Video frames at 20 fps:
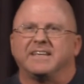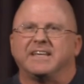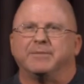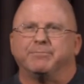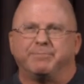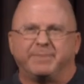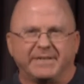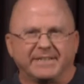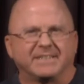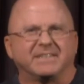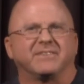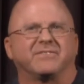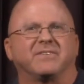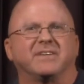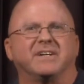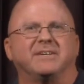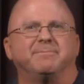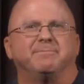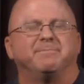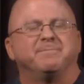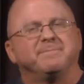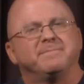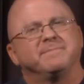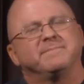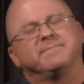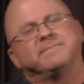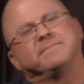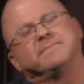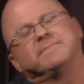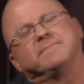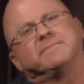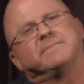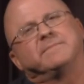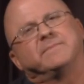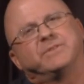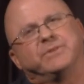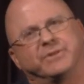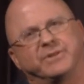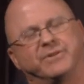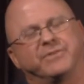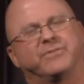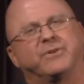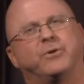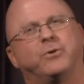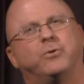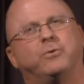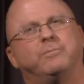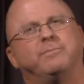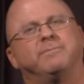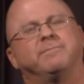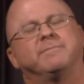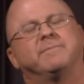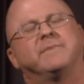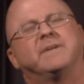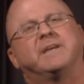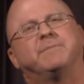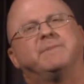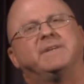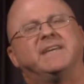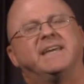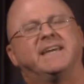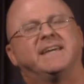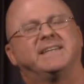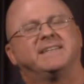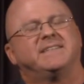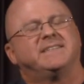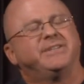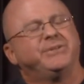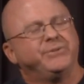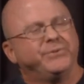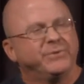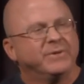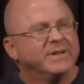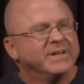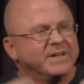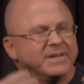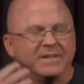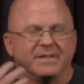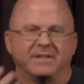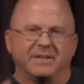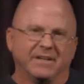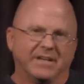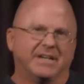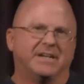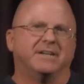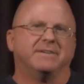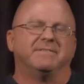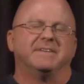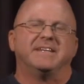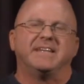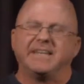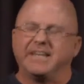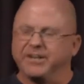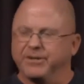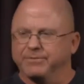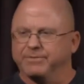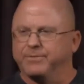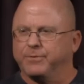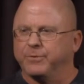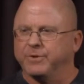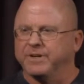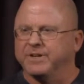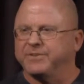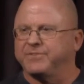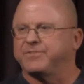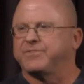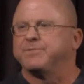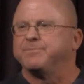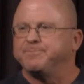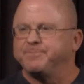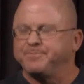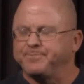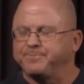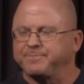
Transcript: and picked us up, took us home, and began to love and care for us.